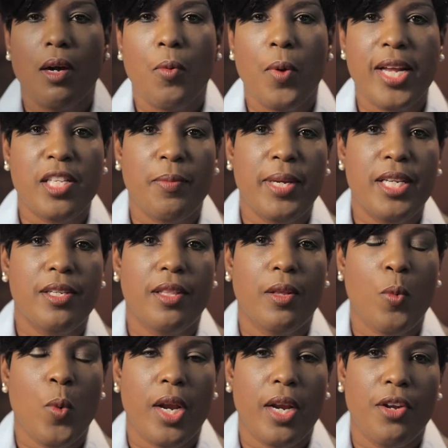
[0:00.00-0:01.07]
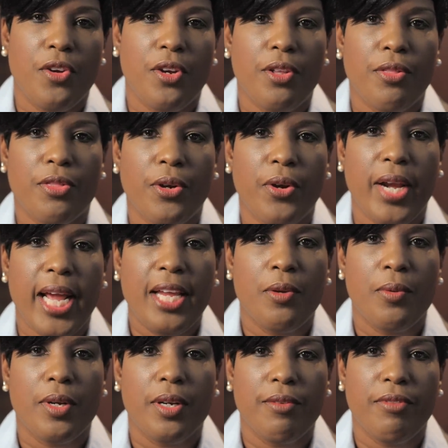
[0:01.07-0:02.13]
When I speak to the 103rd
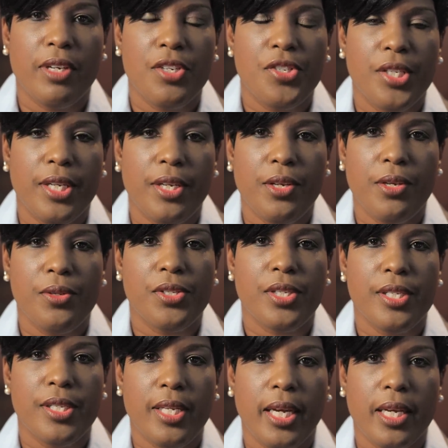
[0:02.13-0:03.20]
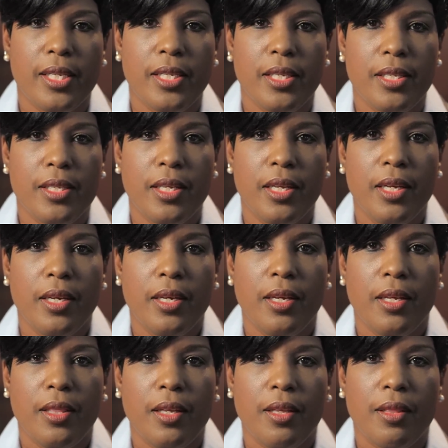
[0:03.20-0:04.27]
Annual Convention in Houston, Texas,
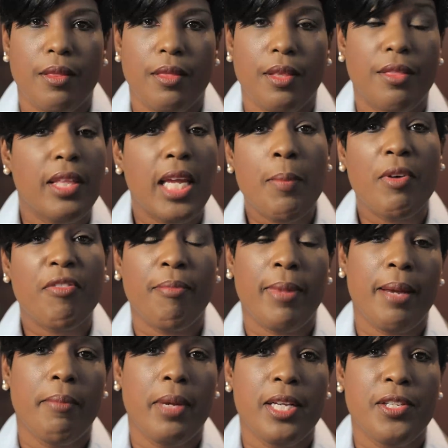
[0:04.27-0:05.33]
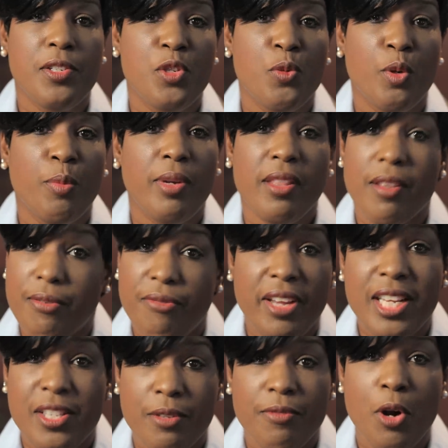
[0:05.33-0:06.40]
the theme of my message will be the
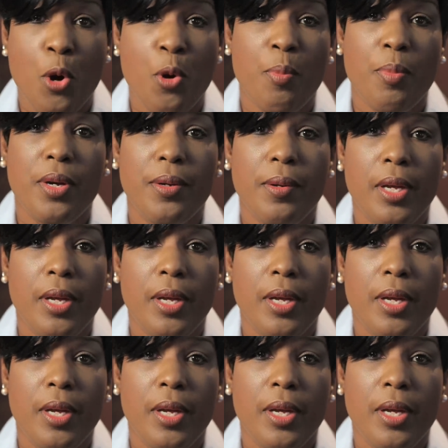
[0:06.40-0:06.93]
face of hope.